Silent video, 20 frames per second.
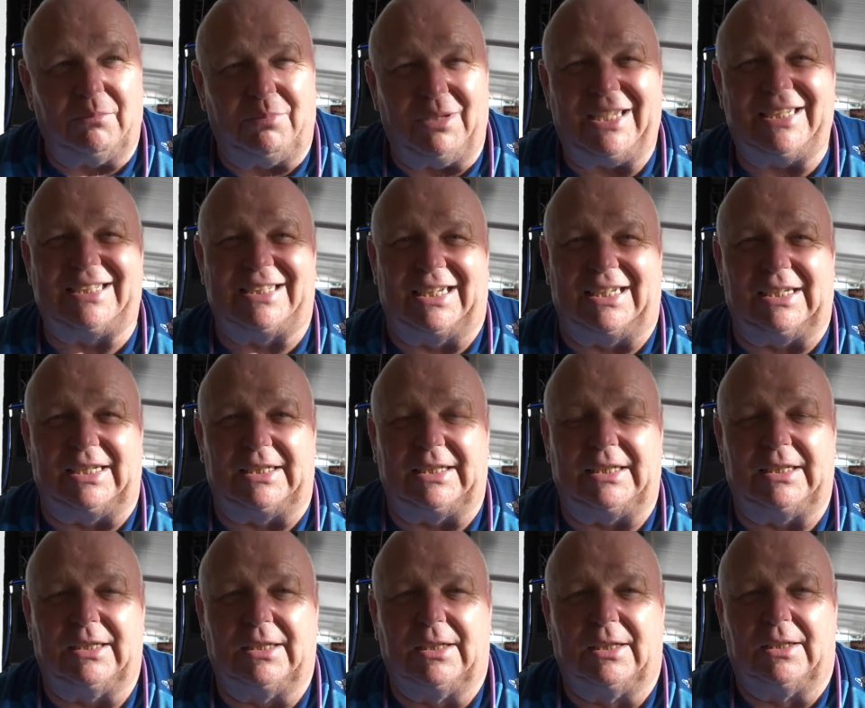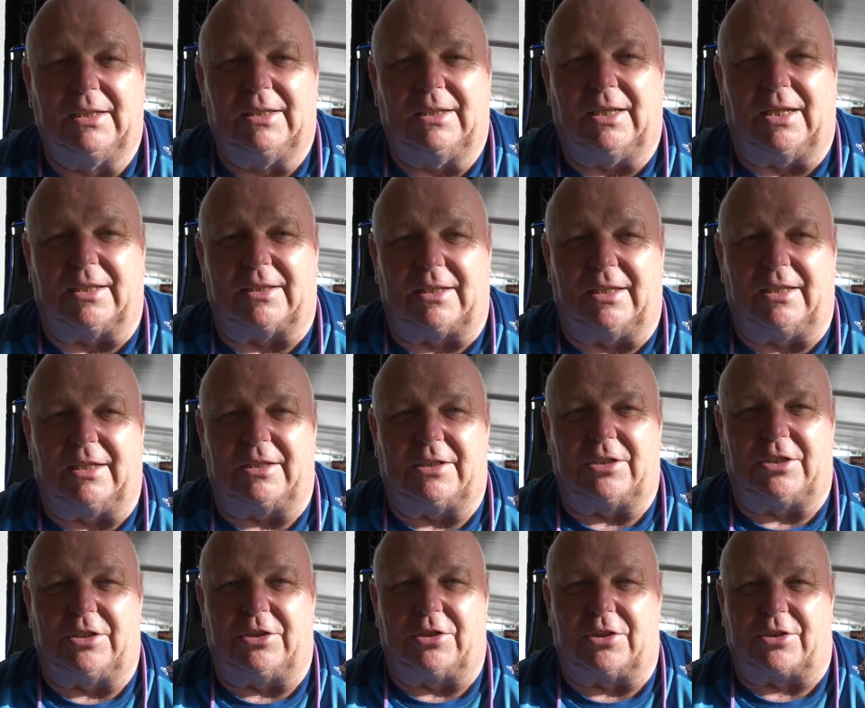basically, I think
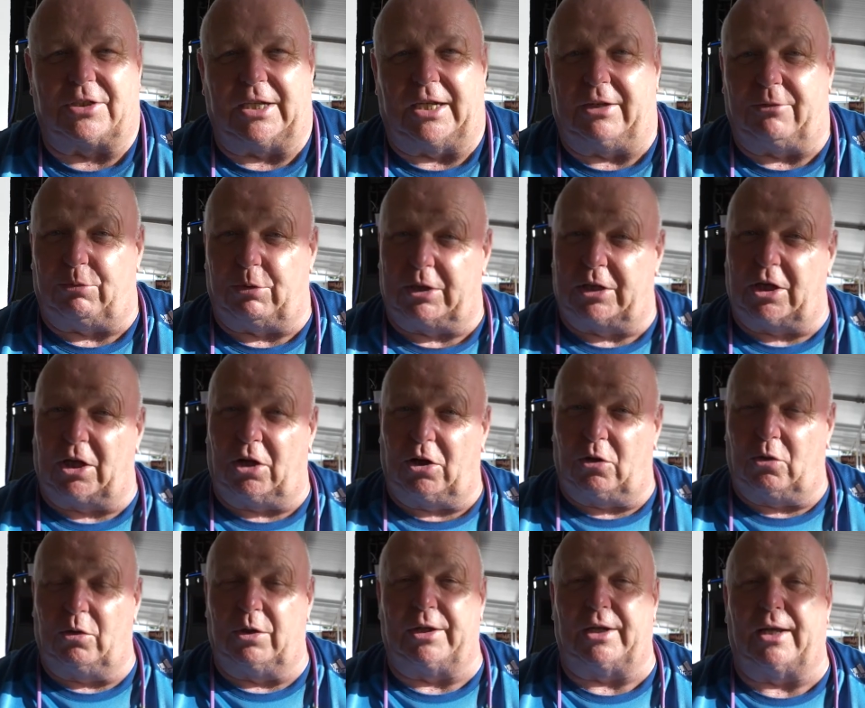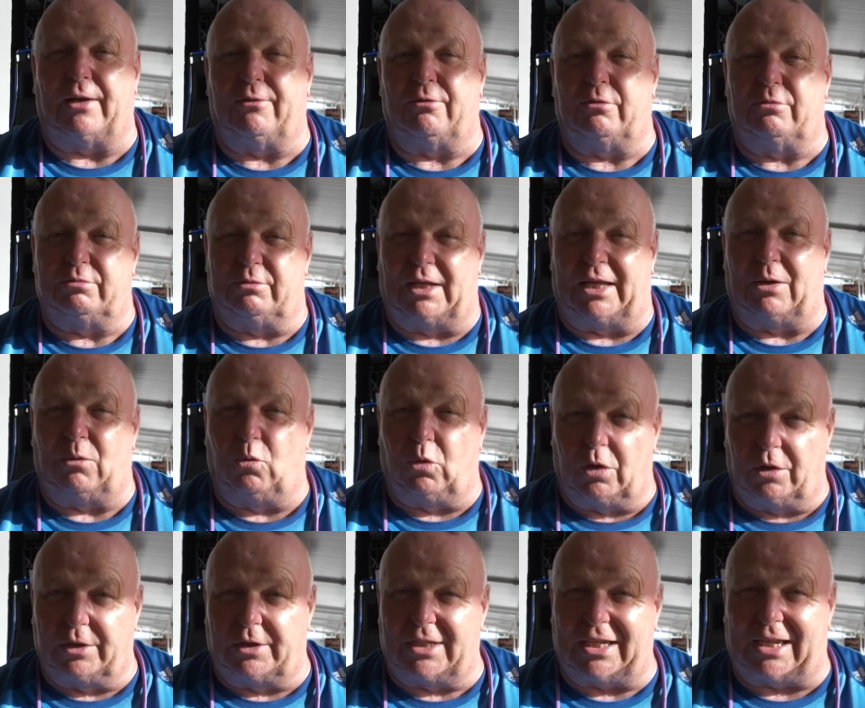she's just saying if we go and have like
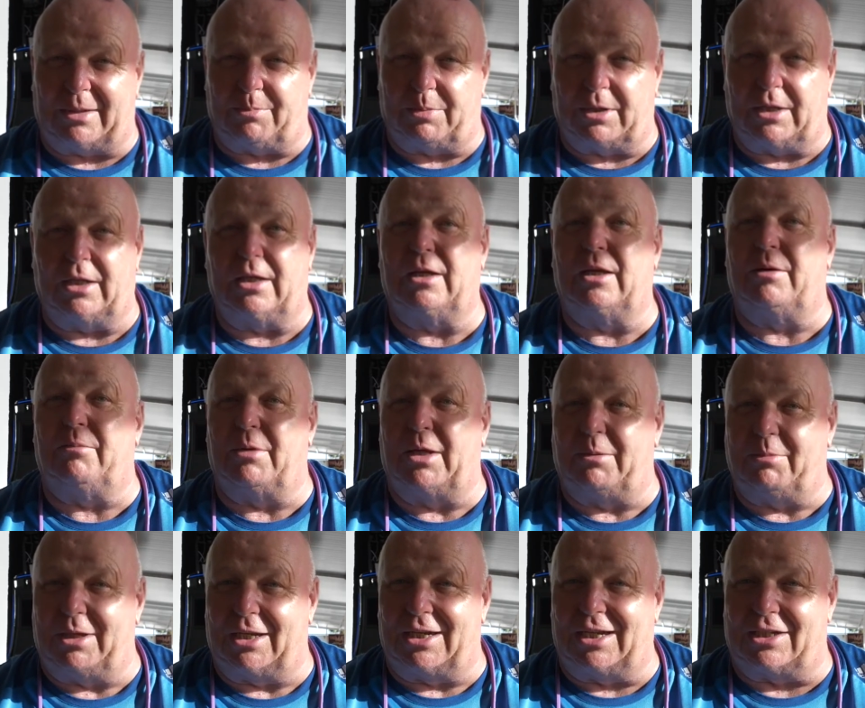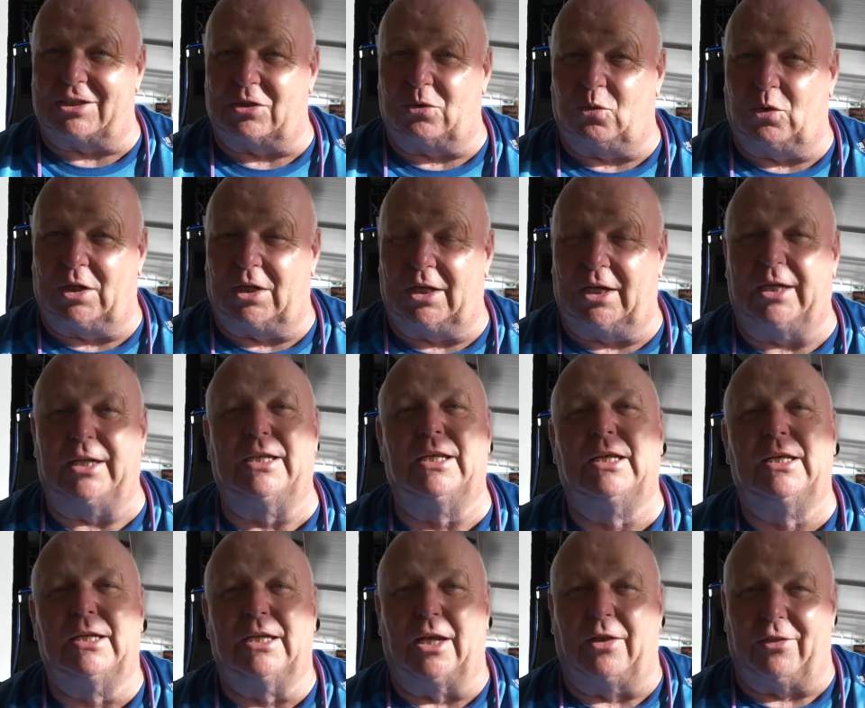one tapa and maybe a glass of wine
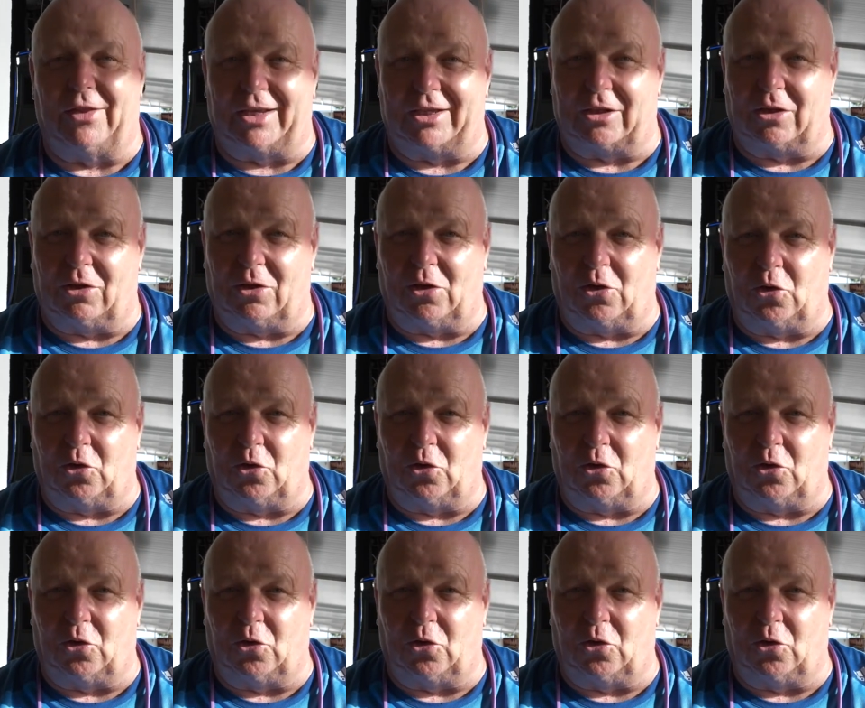and then go